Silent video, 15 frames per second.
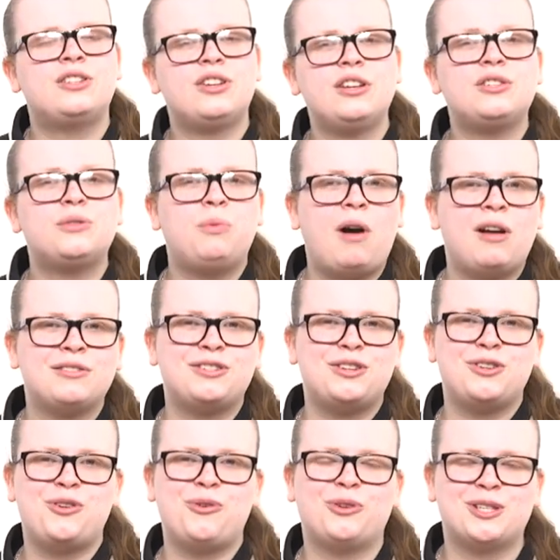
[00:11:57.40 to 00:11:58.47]
just whilst
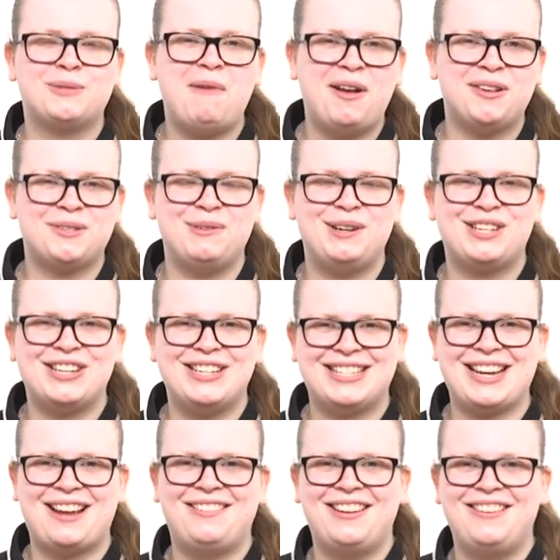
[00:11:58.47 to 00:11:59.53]
your smart switch is
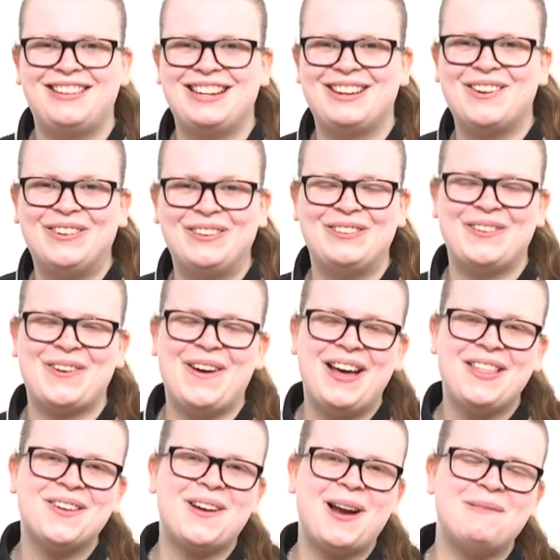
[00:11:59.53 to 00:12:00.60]
downloading all of your
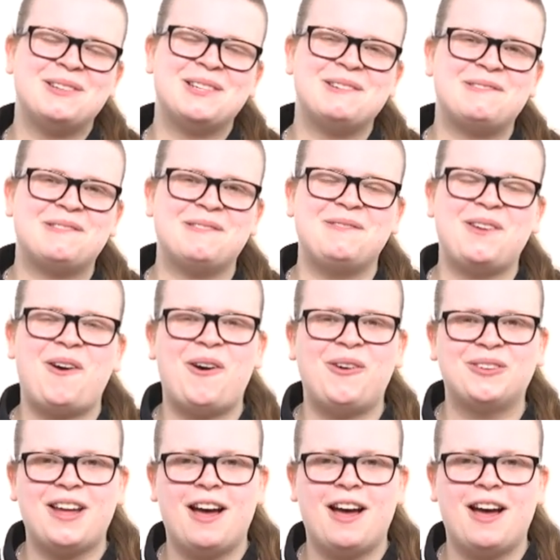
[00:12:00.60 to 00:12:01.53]
other apps from your old